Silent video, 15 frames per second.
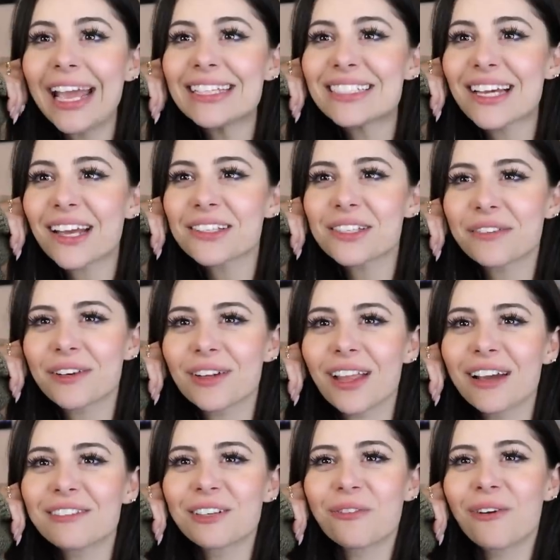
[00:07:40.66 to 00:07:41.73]
8 seconds of your
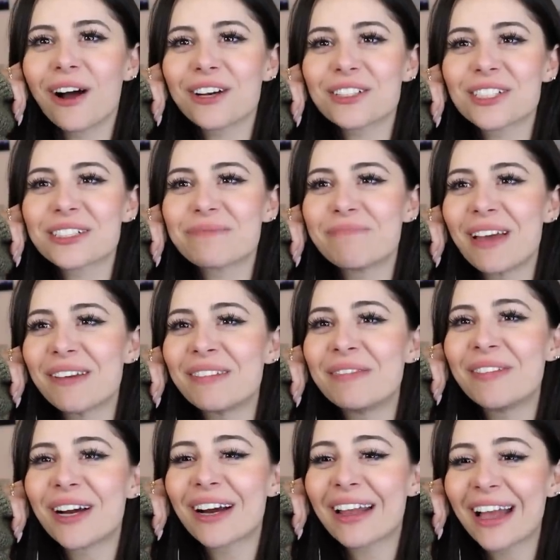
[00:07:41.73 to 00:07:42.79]
life to watch this baby
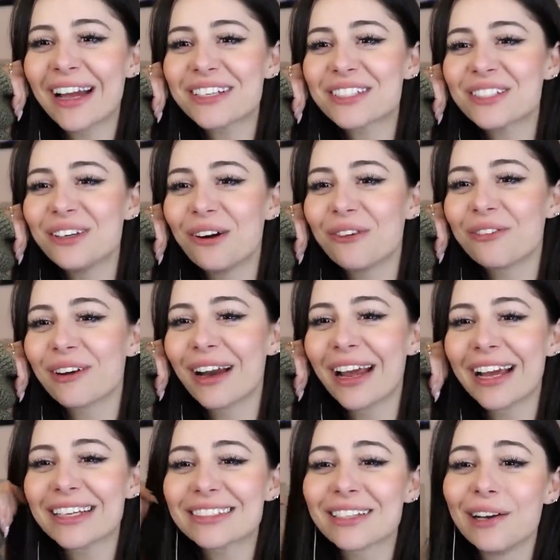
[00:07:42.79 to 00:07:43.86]
bear catch
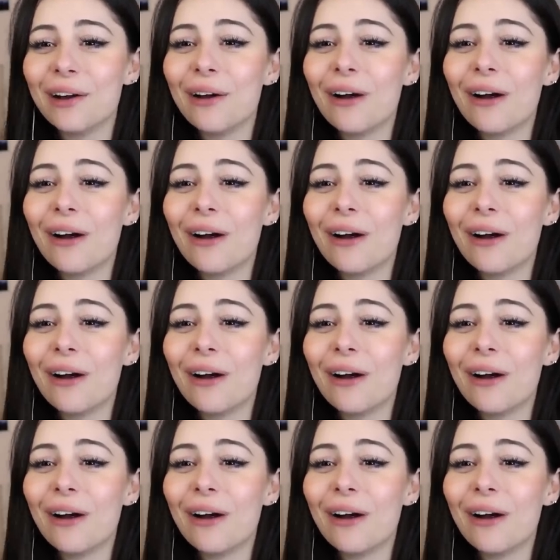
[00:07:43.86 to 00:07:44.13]
snowflakes.